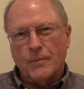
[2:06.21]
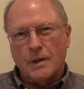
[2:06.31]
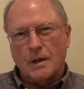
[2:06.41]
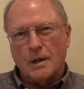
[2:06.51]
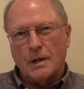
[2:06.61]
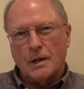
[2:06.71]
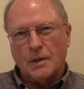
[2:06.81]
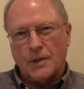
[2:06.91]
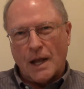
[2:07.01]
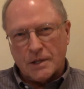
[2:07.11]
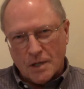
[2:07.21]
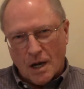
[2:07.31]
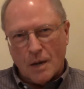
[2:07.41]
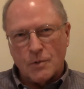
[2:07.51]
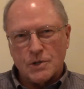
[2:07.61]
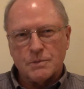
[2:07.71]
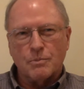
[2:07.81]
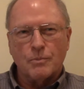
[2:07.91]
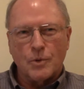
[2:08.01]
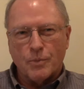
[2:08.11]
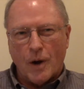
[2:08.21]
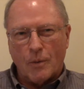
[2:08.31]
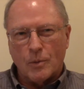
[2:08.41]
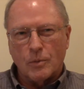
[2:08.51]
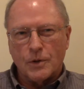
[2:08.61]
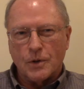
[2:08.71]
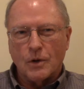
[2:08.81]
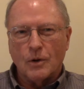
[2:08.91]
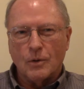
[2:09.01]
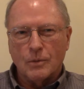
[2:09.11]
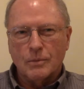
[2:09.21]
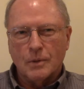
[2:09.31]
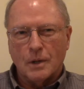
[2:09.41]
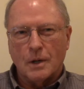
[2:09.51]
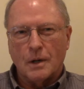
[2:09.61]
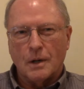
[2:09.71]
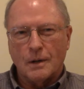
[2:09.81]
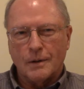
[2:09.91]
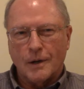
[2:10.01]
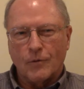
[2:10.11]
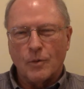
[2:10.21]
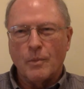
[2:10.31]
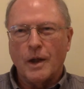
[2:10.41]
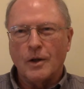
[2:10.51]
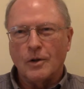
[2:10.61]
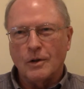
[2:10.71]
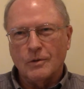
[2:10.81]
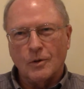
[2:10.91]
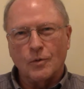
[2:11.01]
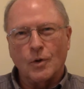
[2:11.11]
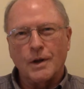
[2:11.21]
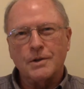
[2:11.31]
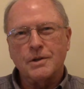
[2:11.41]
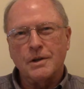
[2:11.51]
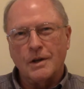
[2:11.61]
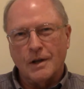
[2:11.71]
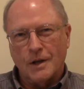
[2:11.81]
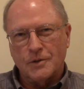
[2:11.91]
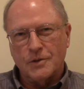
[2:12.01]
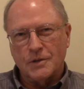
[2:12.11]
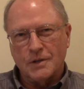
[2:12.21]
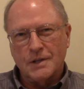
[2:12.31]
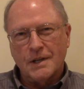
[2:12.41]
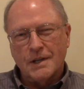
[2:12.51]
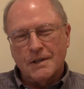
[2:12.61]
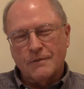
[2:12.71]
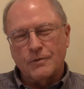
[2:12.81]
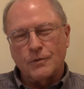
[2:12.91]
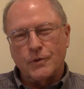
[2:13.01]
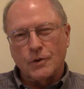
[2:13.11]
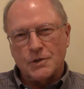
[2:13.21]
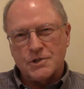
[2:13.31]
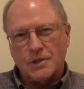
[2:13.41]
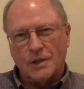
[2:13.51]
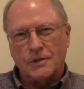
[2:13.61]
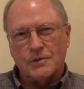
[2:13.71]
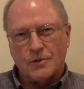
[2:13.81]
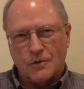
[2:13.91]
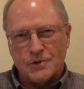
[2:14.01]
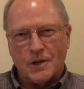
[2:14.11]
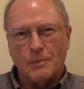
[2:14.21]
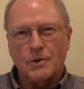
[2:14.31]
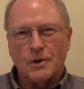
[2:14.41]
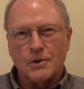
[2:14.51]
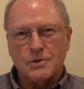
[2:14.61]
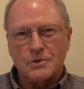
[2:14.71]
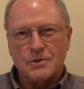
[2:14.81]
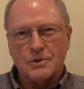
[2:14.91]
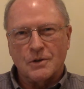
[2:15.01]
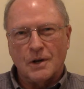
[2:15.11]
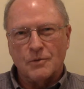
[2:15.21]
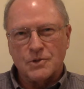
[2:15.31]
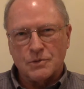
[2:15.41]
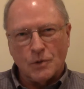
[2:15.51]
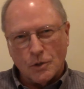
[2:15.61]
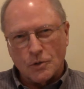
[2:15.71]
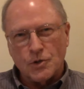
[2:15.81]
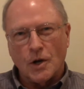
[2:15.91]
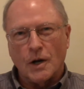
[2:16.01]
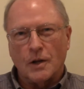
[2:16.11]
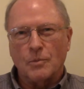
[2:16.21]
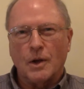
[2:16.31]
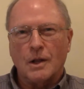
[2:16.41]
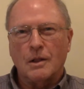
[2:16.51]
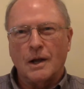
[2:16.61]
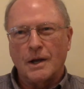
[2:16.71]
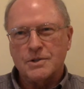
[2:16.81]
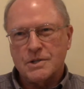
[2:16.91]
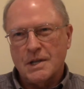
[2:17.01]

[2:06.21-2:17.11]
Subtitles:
At that time, as you probably know, every male over 18 had to fulfill his selective service obligations. So I was a little young in my class.